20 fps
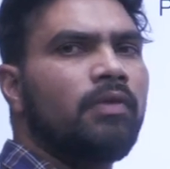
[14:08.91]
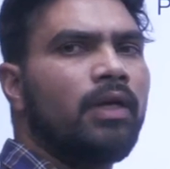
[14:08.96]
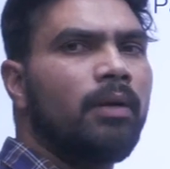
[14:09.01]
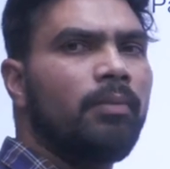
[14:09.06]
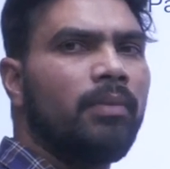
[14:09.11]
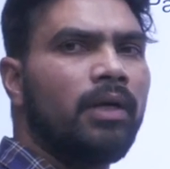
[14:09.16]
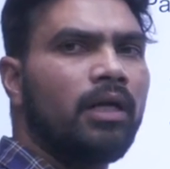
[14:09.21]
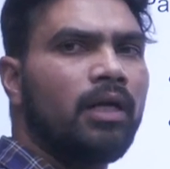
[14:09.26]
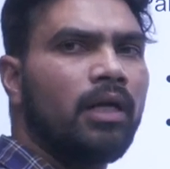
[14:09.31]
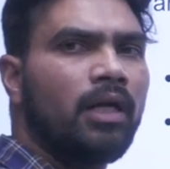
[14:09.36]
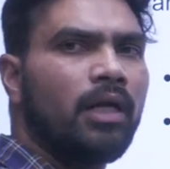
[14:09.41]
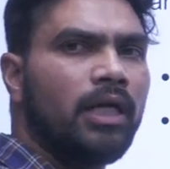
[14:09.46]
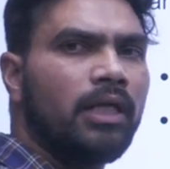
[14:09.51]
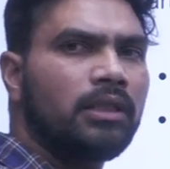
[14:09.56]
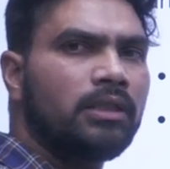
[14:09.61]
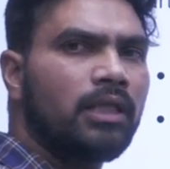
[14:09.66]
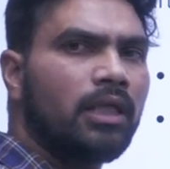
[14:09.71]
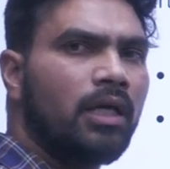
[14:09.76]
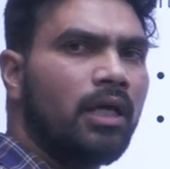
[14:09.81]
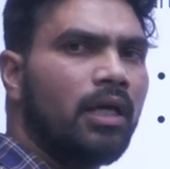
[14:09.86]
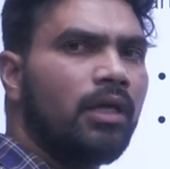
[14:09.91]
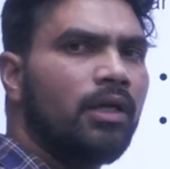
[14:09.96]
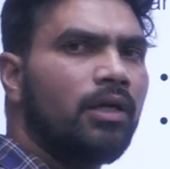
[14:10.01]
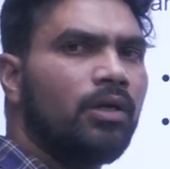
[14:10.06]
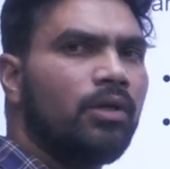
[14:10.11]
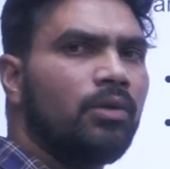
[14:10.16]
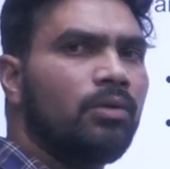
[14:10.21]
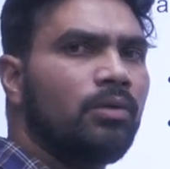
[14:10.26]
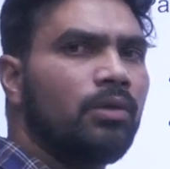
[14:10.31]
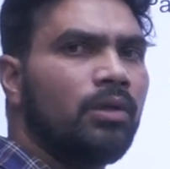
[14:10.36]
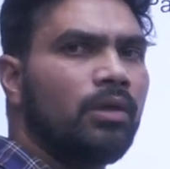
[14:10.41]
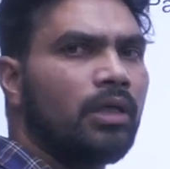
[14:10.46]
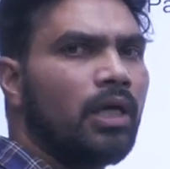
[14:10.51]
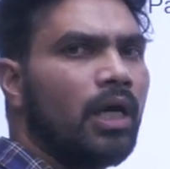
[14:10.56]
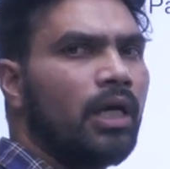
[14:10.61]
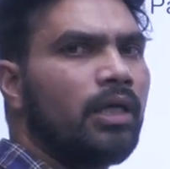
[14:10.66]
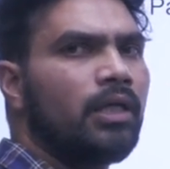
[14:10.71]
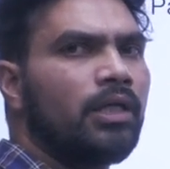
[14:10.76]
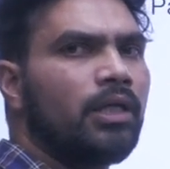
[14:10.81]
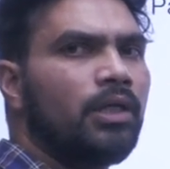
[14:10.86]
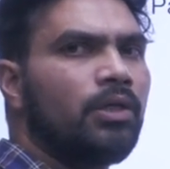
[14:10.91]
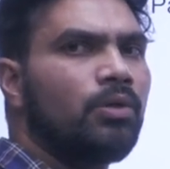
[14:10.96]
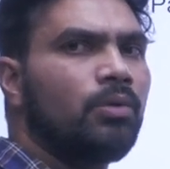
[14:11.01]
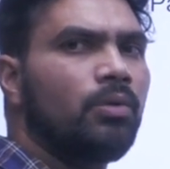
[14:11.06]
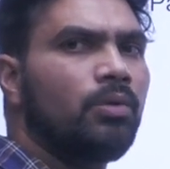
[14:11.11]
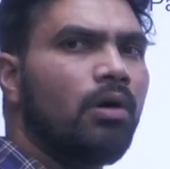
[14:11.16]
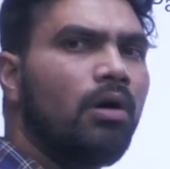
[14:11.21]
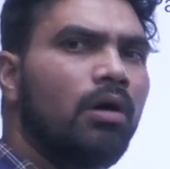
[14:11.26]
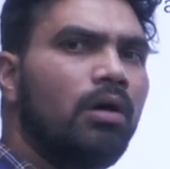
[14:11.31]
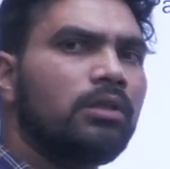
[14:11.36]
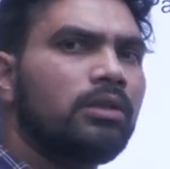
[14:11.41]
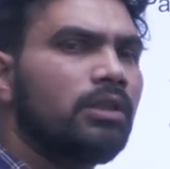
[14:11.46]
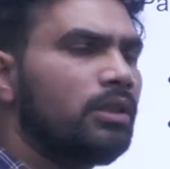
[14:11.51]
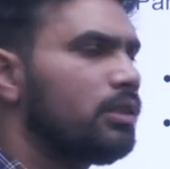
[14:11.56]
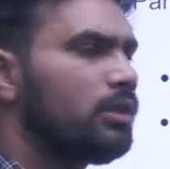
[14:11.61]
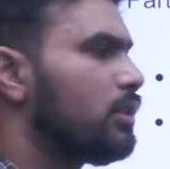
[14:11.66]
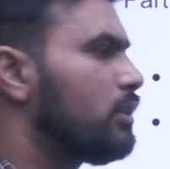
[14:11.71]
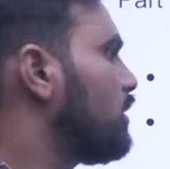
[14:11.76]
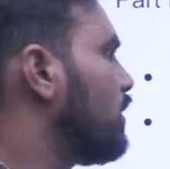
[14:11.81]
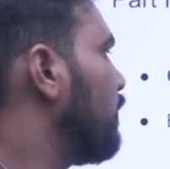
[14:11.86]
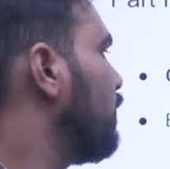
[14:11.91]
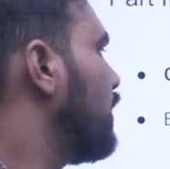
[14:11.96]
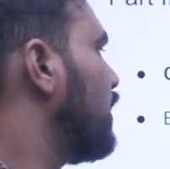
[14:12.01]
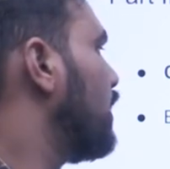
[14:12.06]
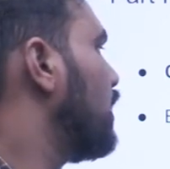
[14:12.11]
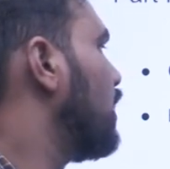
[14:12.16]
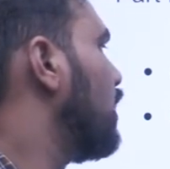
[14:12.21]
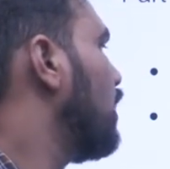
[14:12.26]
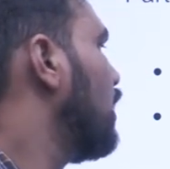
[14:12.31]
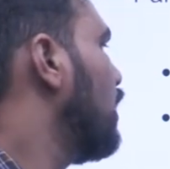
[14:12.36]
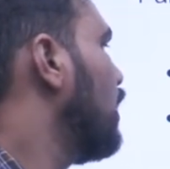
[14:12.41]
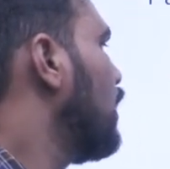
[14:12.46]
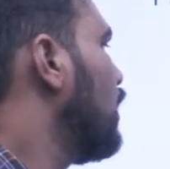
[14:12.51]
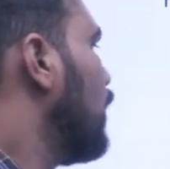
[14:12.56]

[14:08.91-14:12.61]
fundamental rights are guaranteed to all citizens of India.